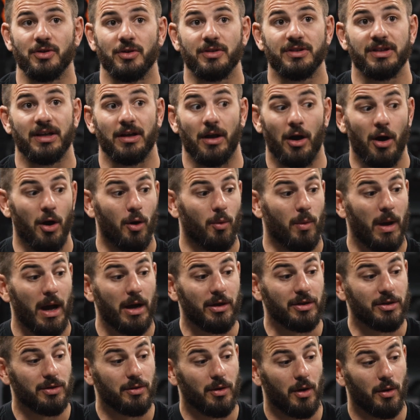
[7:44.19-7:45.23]
So it's like, oh, wow,
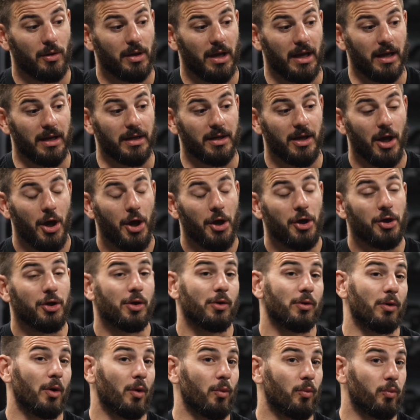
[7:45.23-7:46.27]

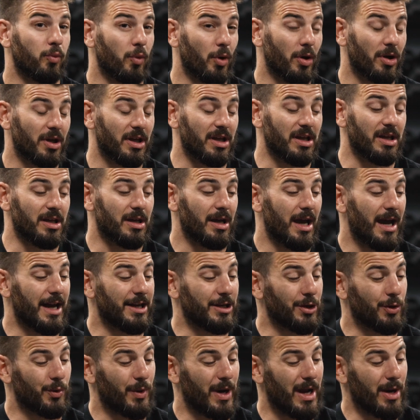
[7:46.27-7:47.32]
you're a rookie
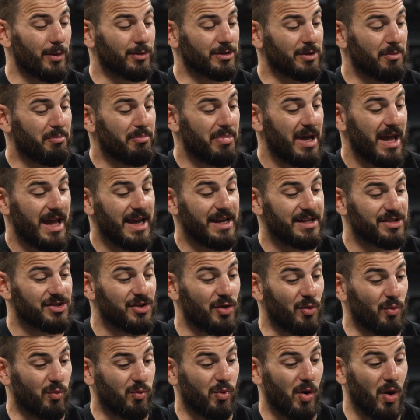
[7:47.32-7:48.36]
and you're able to pace
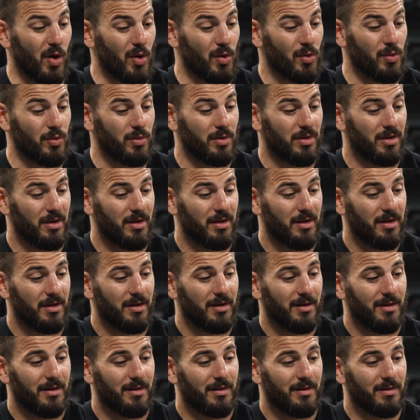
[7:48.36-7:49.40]
the row
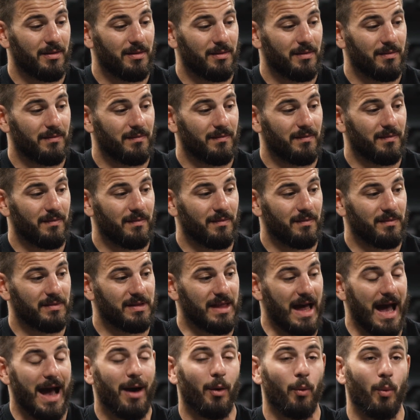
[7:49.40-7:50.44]

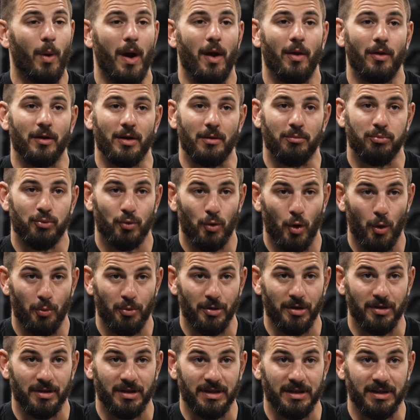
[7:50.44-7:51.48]
that well and
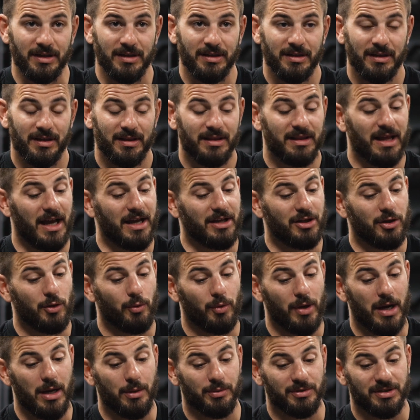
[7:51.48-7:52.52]
appropriately that you
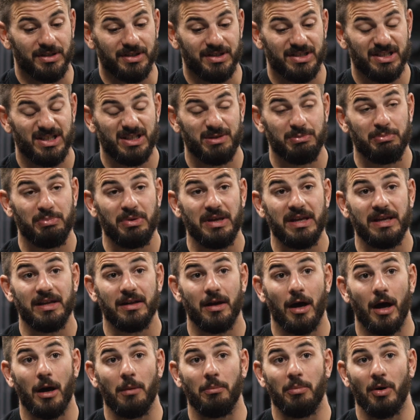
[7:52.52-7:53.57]
were able to
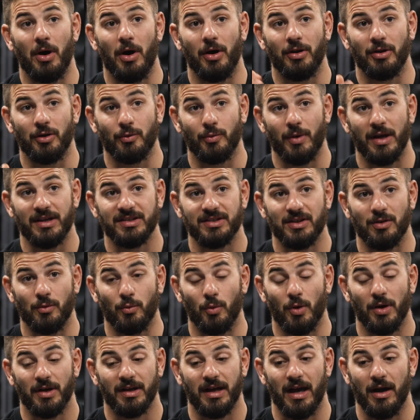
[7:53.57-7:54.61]
speed up on the rest of the
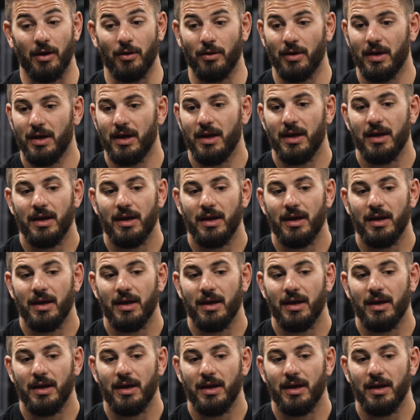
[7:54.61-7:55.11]
workout.